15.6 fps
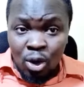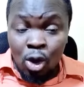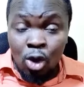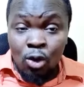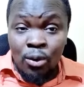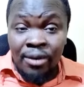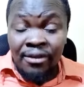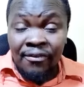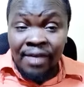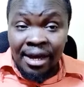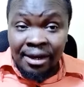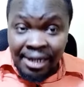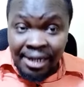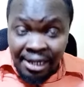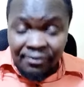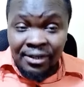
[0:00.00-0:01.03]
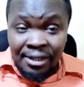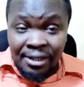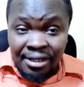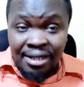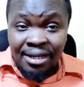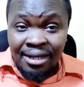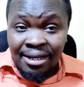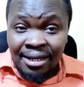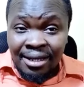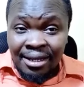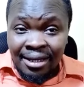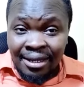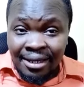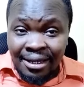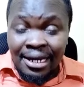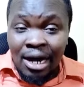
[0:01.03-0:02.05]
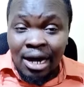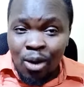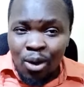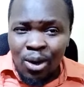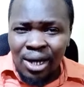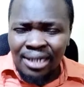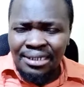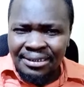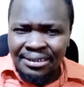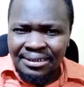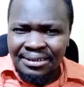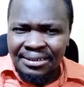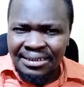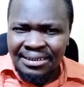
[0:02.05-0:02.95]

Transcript: or whether they are living in our world.